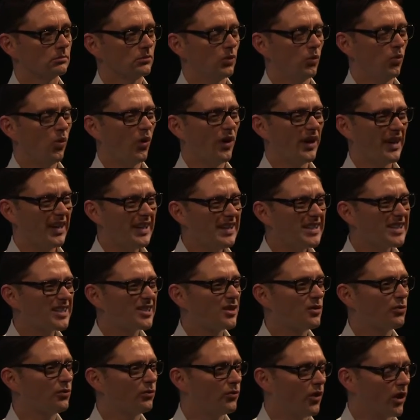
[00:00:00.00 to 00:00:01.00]
What is
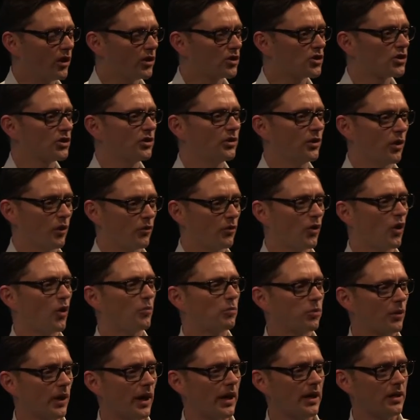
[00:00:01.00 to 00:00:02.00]
the function of our
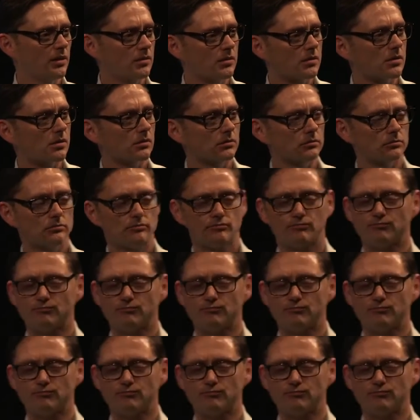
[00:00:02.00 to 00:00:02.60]
brains?